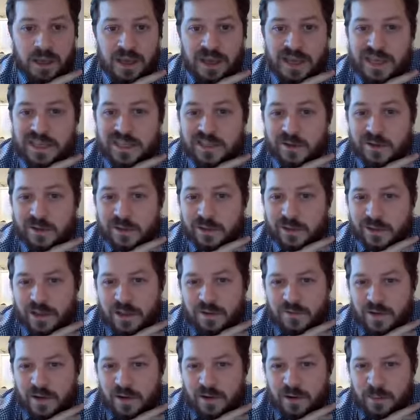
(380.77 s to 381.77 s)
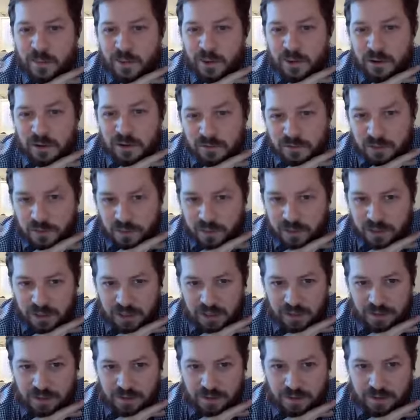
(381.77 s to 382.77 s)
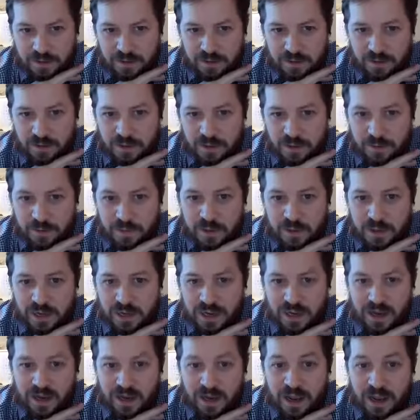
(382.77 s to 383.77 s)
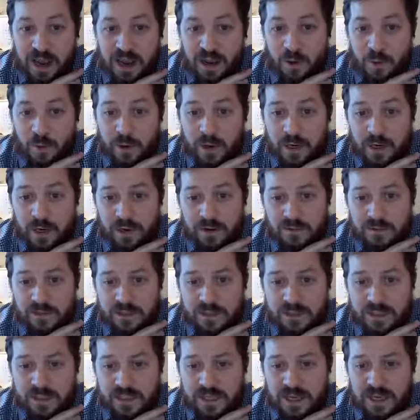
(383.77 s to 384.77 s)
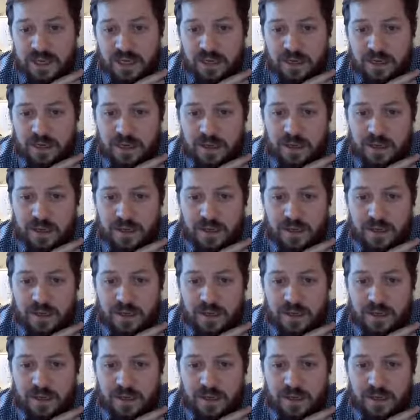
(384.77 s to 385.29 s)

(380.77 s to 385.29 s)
He's not a very beautiful thing, but now how he loves to sing.